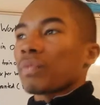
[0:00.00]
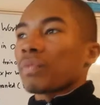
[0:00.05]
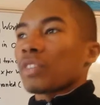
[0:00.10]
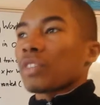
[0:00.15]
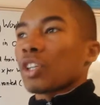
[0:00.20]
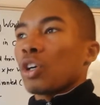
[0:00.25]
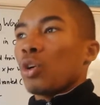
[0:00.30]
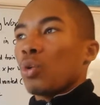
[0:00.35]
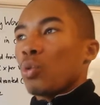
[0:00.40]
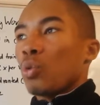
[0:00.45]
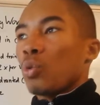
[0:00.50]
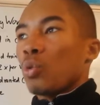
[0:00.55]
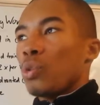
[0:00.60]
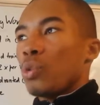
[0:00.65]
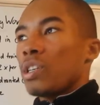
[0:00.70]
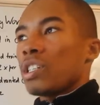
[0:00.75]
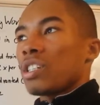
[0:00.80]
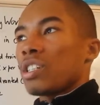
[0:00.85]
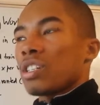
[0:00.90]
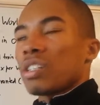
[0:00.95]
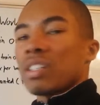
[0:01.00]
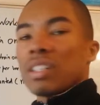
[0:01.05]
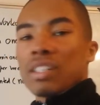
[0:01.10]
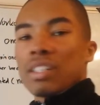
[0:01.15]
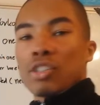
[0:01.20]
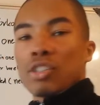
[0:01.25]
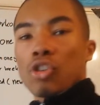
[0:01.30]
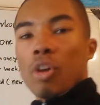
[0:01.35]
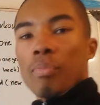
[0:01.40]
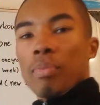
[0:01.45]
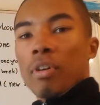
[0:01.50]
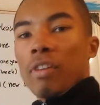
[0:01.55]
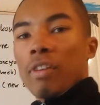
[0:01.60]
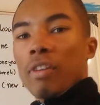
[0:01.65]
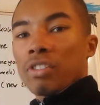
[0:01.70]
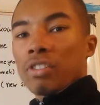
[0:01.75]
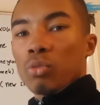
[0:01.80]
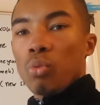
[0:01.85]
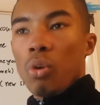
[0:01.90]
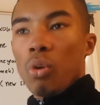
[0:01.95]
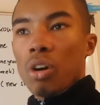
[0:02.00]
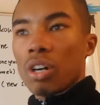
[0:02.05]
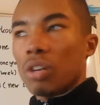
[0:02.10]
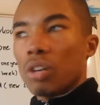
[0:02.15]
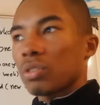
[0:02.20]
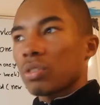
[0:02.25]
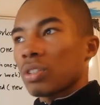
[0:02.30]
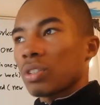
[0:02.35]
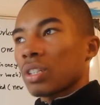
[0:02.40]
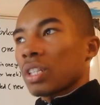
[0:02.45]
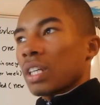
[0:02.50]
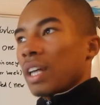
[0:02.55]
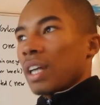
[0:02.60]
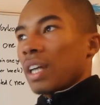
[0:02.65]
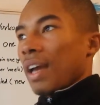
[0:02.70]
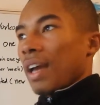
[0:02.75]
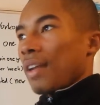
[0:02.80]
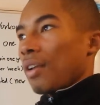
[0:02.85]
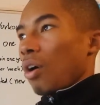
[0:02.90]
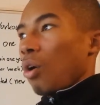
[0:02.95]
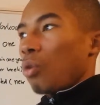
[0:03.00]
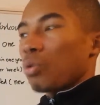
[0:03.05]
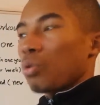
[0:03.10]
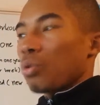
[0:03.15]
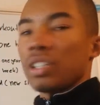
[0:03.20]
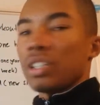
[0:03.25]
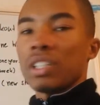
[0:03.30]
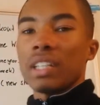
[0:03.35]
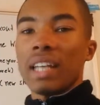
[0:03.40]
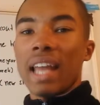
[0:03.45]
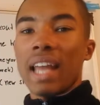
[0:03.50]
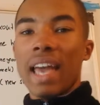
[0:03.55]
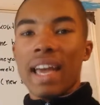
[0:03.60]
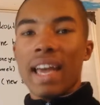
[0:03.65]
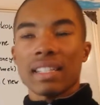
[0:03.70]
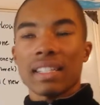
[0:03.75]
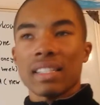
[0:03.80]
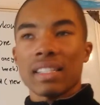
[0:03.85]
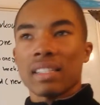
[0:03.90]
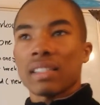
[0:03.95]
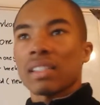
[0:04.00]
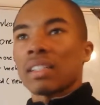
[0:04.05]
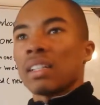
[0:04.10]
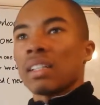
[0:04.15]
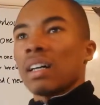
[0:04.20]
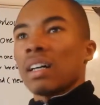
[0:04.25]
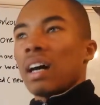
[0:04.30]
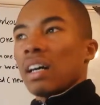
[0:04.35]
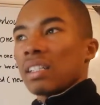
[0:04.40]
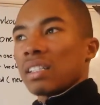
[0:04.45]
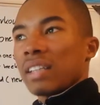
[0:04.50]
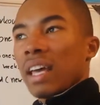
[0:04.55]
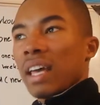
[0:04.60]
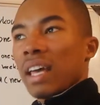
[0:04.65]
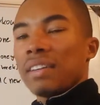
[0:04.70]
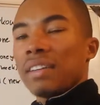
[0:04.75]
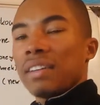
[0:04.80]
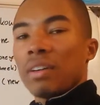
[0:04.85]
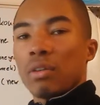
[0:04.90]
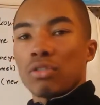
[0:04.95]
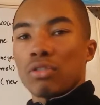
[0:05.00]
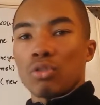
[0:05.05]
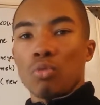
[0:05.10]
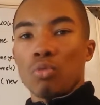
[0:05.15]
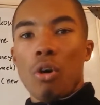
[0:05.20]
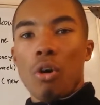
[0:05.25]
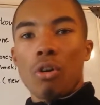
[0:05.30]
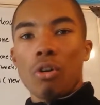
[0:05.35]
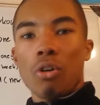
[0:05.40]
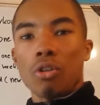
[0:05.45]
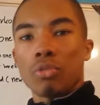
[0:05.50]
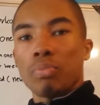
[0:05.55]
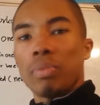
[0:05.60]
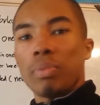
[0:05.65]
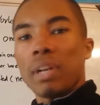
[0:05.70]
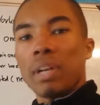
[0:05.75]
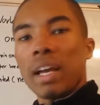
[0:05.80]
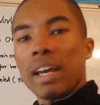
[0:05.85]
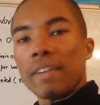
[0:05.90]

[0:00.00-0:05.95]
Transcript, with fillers: reach the top of the workout and only legs are standing on the workout plan.